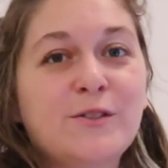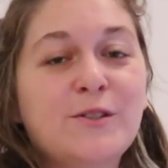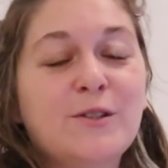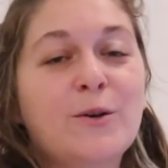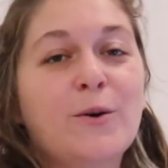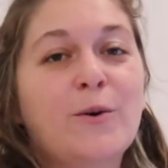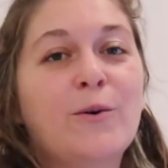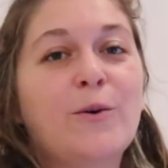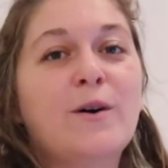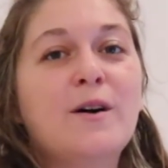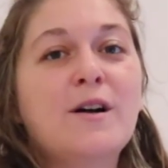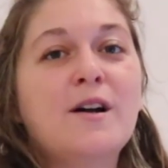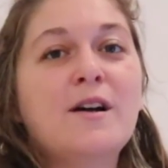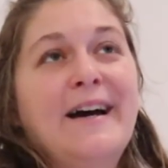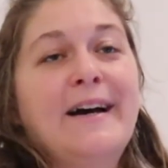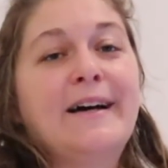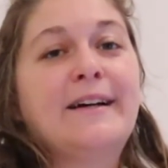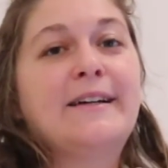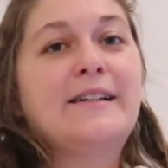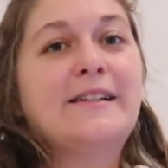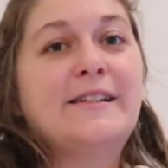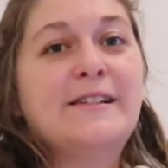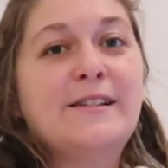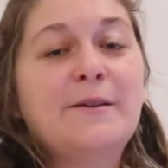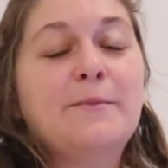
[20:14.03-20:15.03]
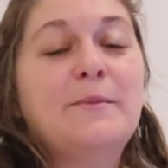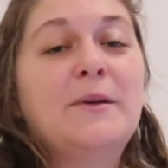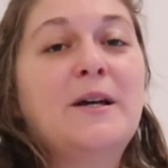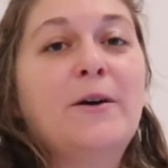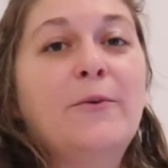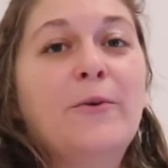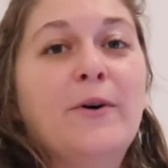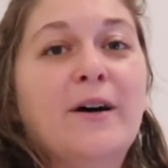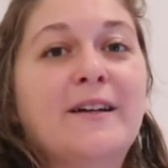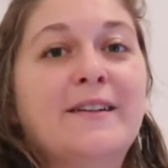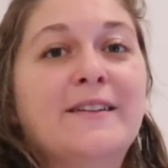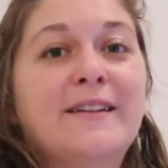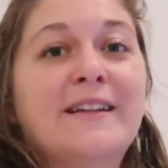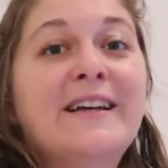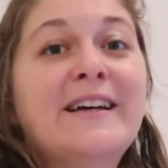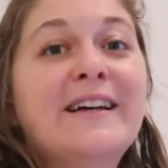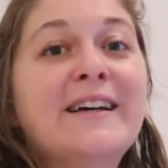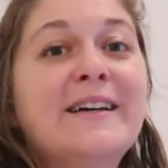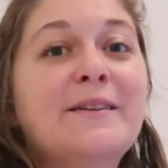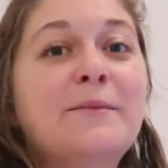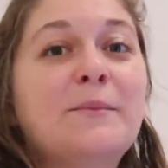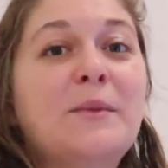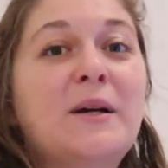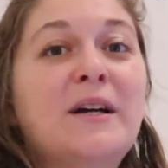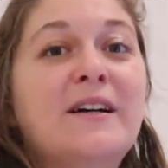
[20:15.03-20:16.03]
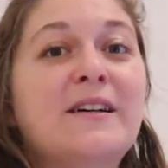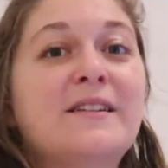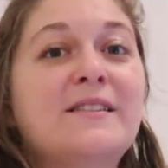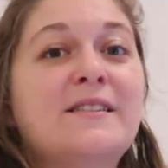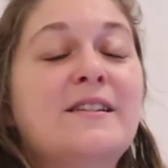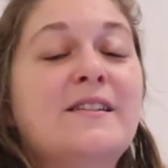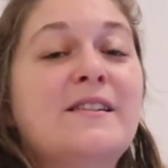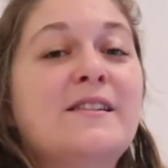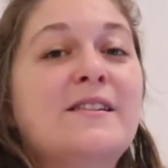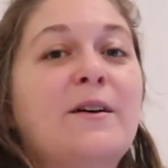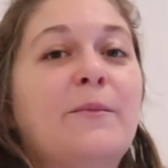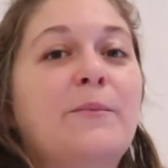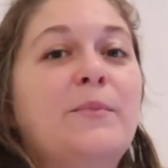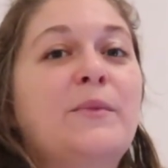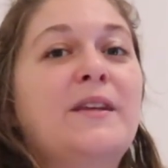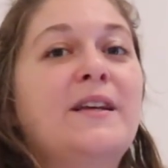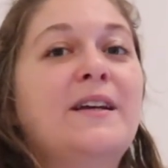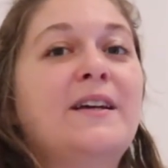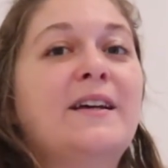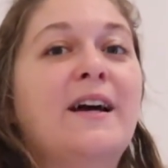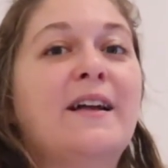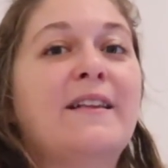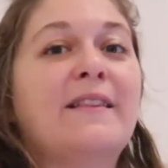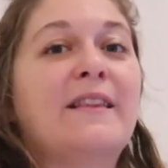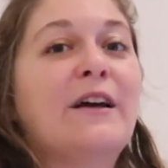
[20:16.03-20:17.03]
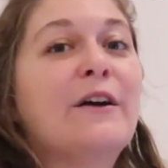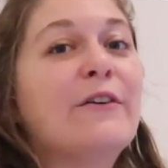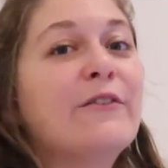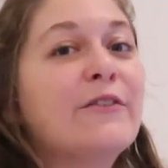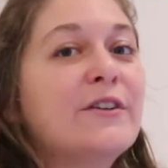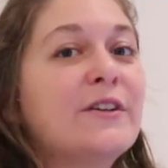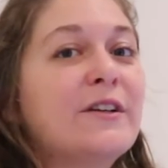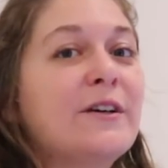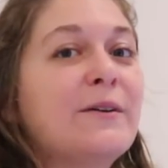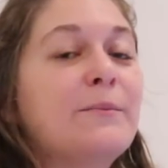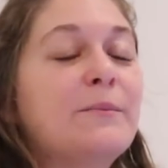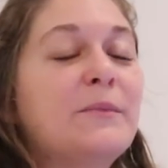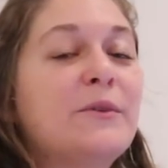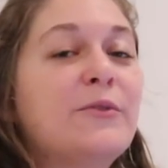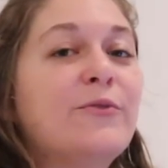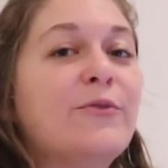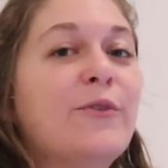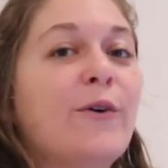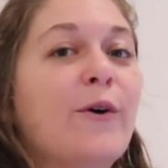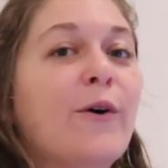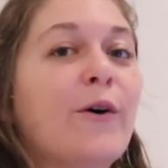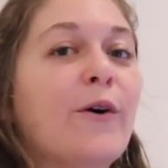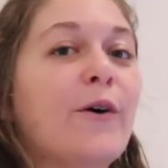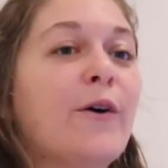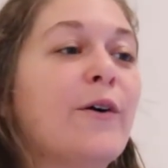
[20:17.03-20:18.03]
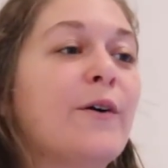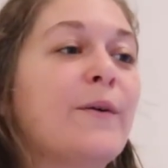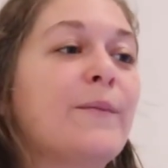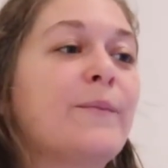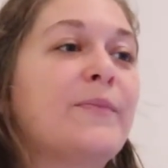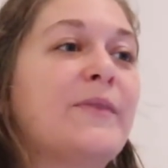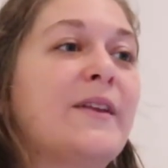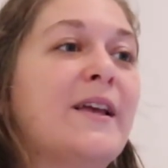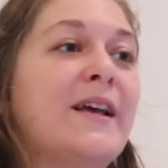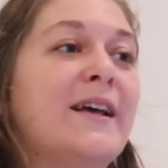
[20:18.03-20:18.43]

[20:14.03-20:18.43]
So yeah, it's a big one because it's something I never done before,